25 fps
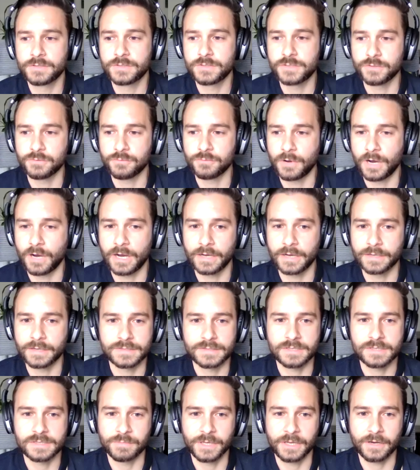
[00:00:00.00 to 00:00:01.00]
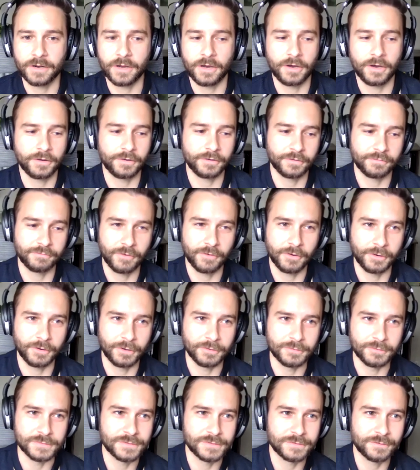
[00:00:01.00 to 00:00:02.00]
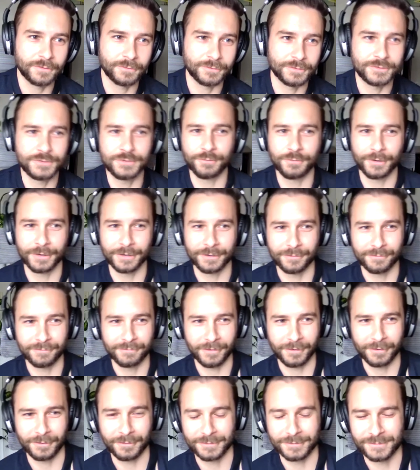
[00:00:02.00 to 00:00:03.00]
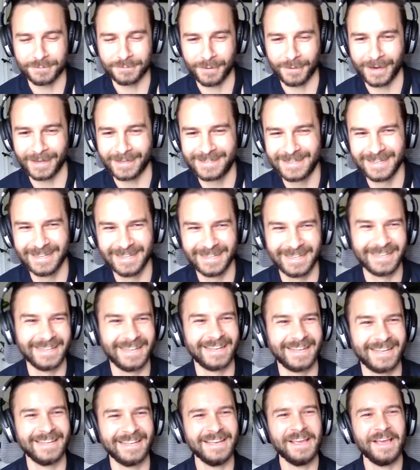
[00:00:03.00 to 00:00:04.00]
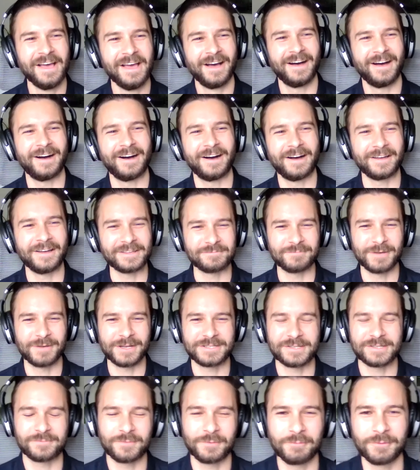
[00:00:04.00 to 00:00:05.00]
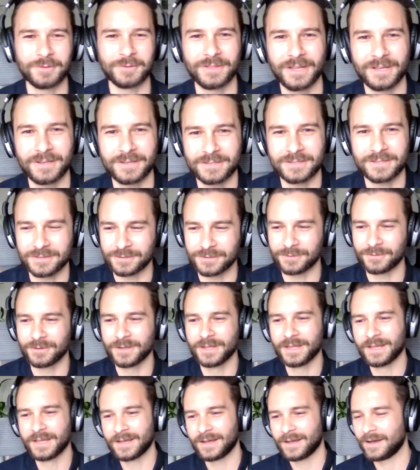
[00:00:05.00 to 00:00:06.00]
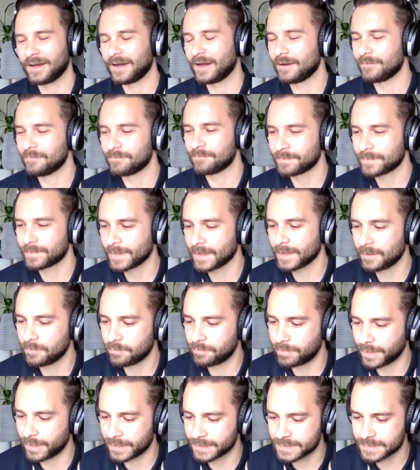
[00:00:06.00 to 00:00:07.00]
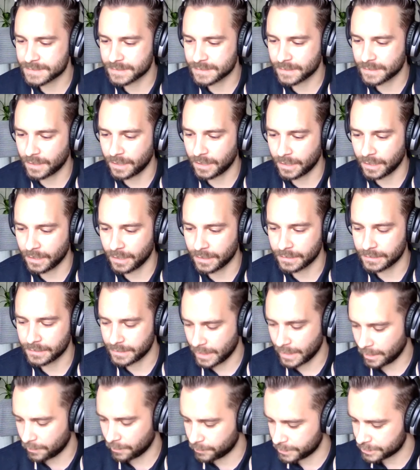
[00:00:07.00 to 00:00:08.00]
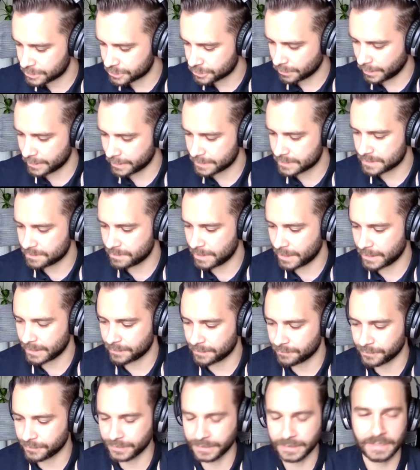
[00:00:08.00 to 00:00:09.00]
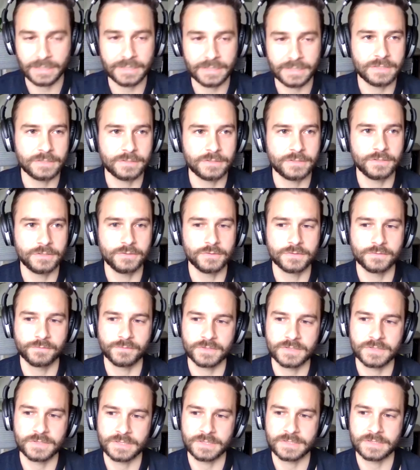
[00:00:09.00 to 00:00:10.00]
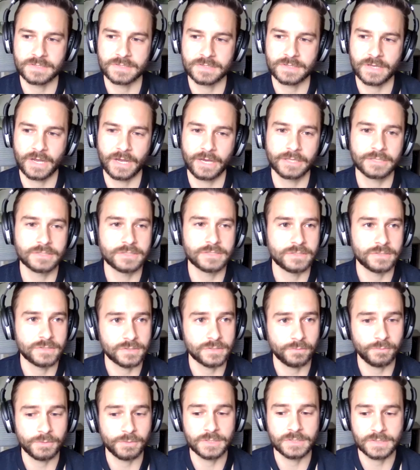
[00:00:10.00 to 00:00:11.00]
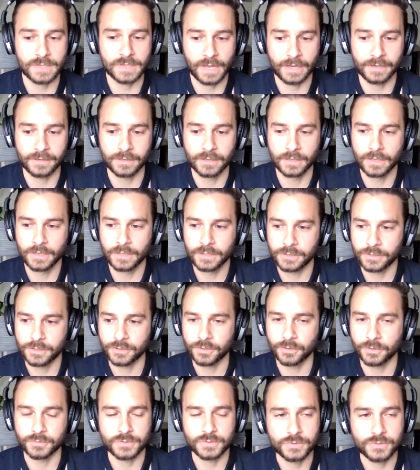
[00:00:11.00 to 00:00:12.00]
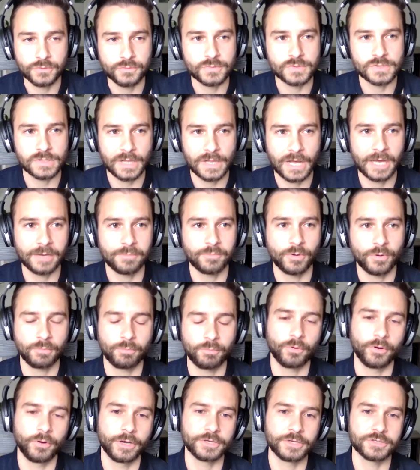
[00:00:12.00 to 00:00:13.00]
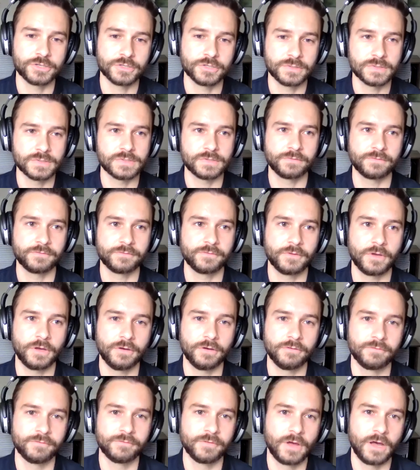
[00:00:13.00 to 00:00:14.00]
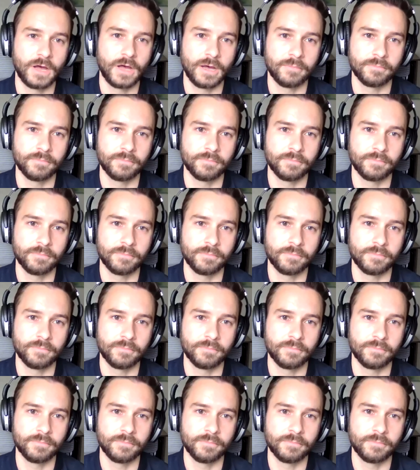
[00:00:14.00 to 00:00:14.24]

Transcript: to submit 100 photos or 200 photos, right? As much as we would like to. But yeah, we tried to make it really easy to use for citizen science. And so we said, 2 slide preparations of